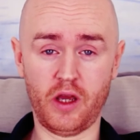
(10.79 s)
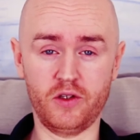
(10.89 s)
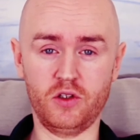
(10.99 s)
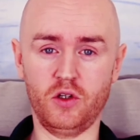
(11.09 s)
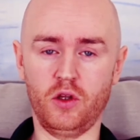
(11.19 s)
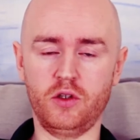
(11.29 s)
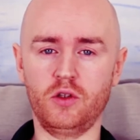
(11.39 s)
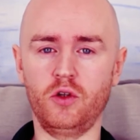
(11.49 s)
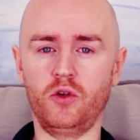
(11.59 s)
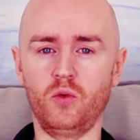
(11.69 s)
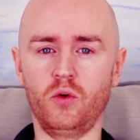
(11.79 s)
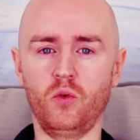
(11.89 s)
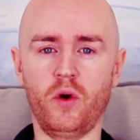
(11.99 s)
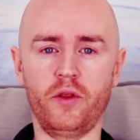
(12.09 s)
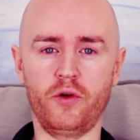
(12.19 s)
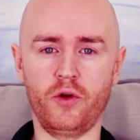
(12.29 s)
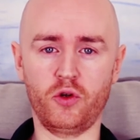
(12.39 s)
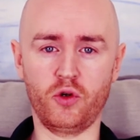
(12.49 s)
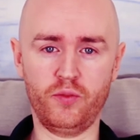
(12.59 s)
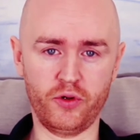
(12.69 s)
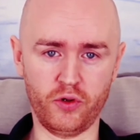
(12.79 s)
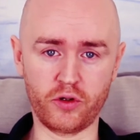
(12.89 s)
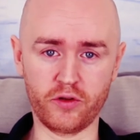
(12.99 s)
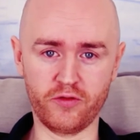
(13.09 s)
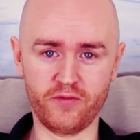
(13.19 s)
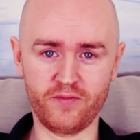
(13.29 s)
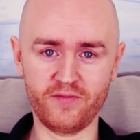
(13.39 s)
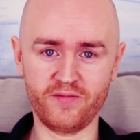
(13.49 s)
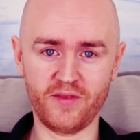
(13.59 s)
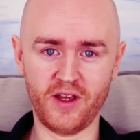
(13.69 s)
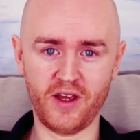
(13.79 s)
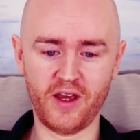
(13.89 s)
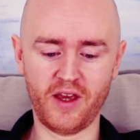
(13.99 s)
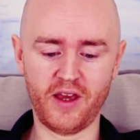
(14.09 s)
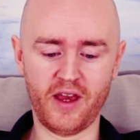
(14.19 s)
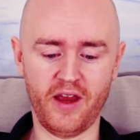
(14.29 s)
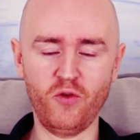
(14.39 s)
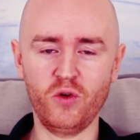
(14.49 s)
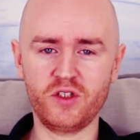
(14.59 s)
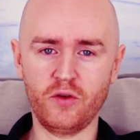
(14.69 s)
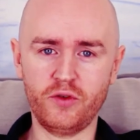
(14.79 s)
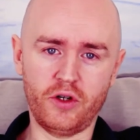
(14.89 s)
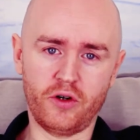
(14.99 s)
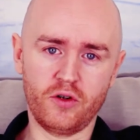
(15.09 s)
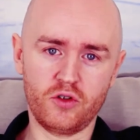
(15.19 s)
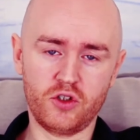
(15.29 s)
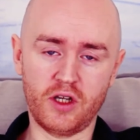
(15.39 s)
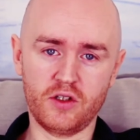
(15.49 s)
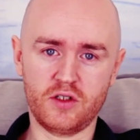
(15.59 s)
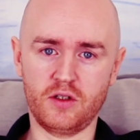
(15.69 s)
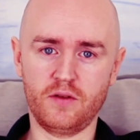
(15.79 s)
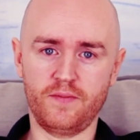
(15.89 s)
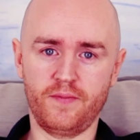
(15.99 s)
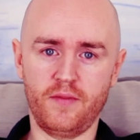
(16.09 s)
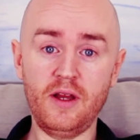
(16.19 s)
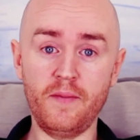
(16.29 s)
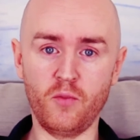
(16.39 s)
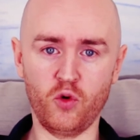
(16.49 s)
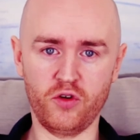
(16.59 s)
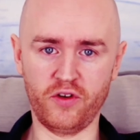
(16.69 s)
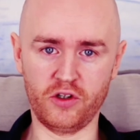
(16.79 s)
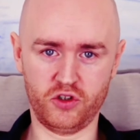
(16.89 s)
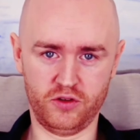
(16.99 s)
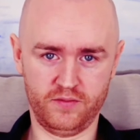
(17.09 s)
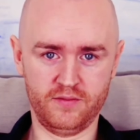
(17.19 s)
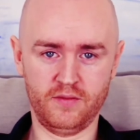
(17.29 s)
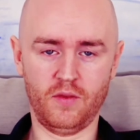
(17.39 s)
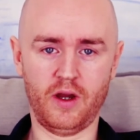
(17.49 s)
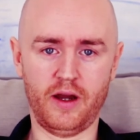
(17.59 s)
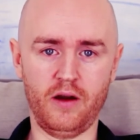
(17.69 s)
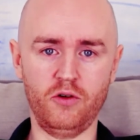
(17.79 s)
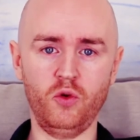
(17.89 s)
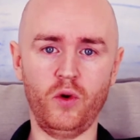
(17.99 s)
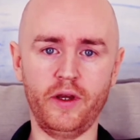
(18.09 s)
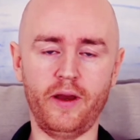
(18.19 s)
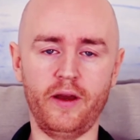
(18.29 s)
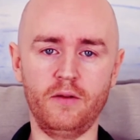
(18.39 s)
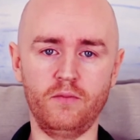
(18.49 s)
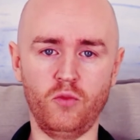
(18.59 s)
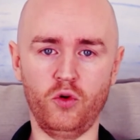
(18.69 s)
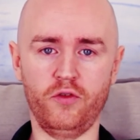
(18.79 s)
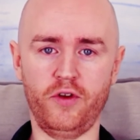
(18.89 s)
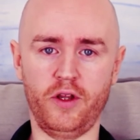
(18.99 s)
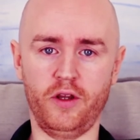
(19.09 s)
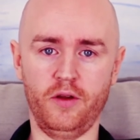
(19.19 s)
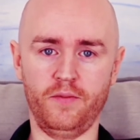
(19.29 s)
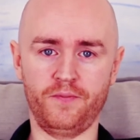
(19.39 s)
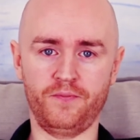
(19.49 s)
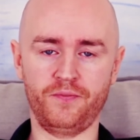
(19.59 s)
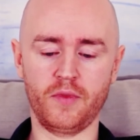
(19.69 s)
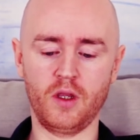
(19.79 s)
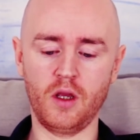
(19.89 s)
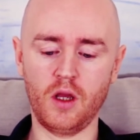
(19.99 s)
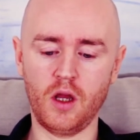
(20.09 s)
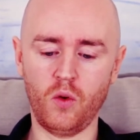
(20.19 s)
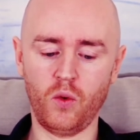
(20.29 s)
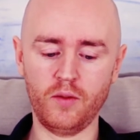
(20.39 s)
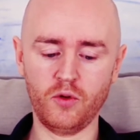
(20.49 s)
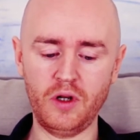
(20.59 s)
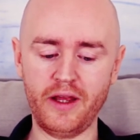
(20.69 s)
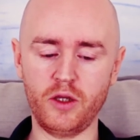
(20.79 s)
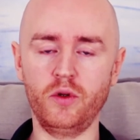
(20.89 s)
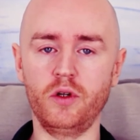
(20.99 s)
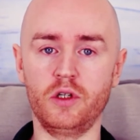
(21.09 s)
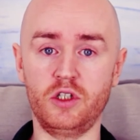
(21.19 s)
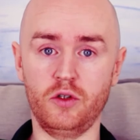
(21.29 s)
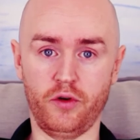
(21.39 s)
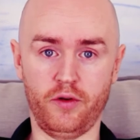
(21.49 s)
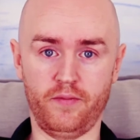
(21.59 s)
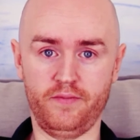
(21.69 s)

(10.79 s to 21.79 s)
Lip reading: has nothing to do with whether or not you're productive. Everyone's out there chasing motivation. How do I get motivated? Well, I'm going to let you in on a secret.